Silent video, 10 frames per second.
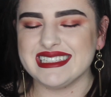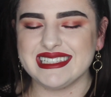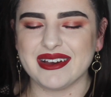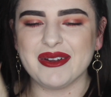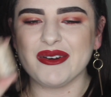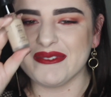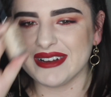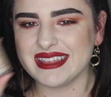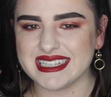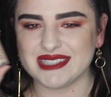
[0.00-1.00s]
So
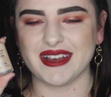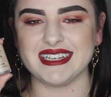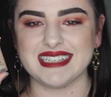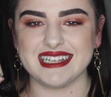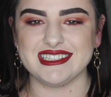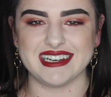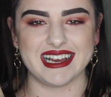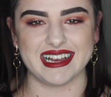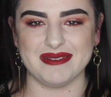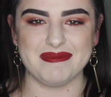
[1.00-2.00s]
with this foundation,
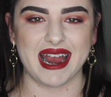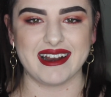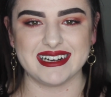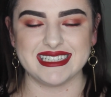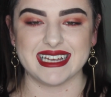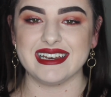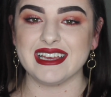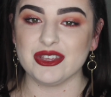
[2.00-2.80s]
in comparison,